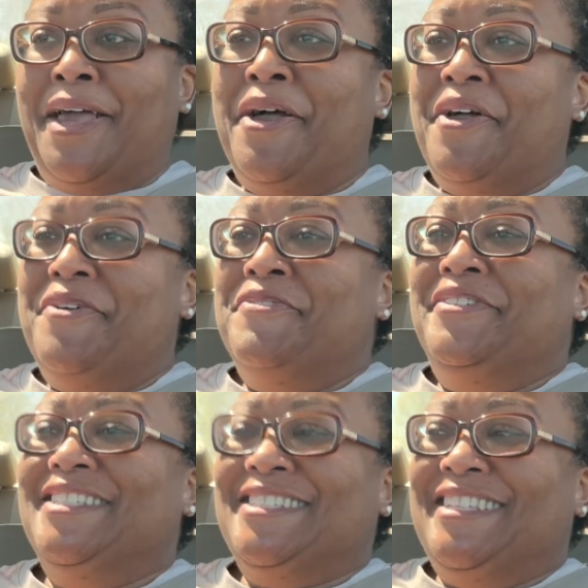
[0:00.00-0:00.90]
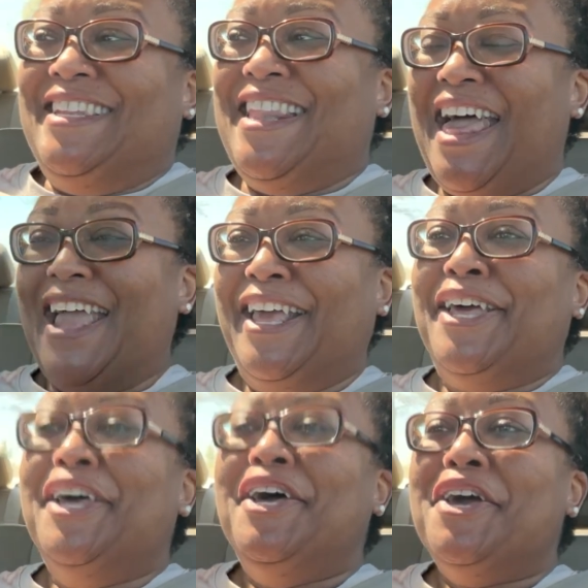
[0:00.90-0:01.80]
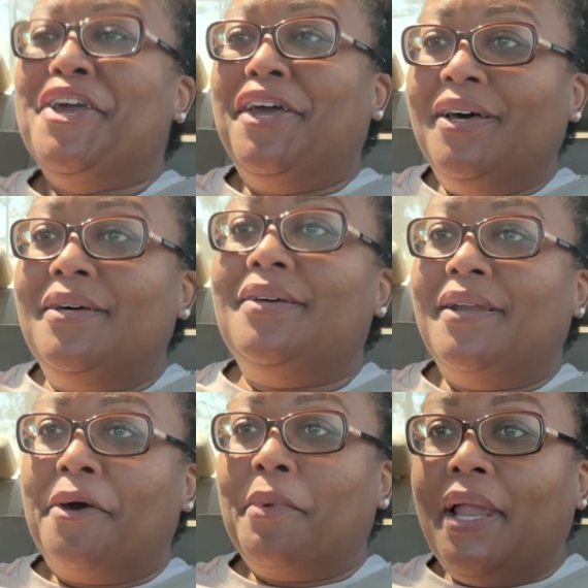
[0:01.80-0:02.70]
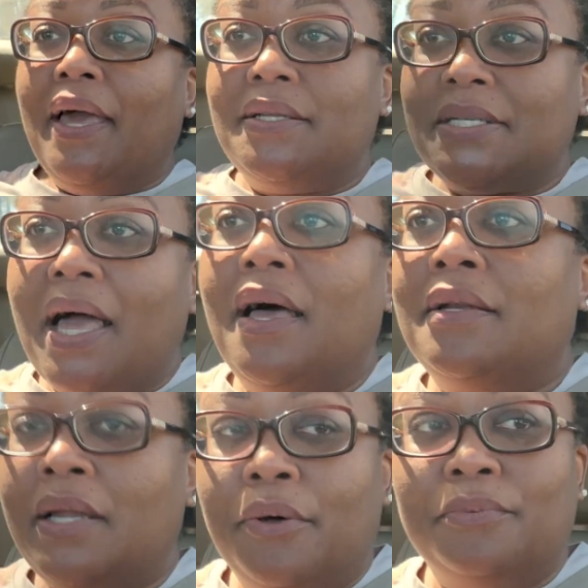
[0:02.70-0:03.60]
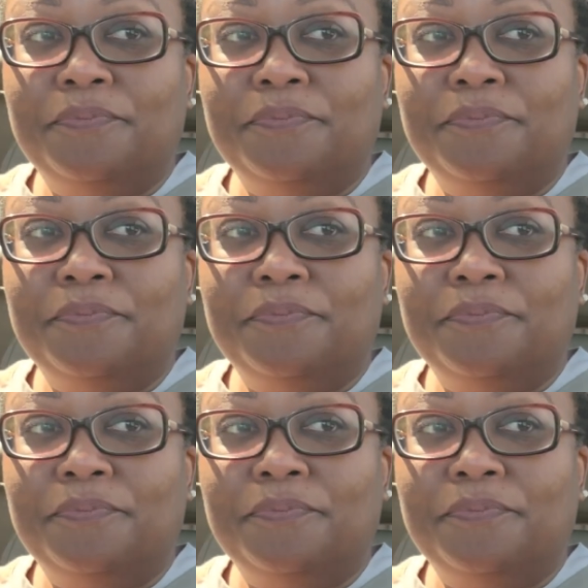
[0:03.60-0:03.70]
I was like, good. I'm glad y'all know.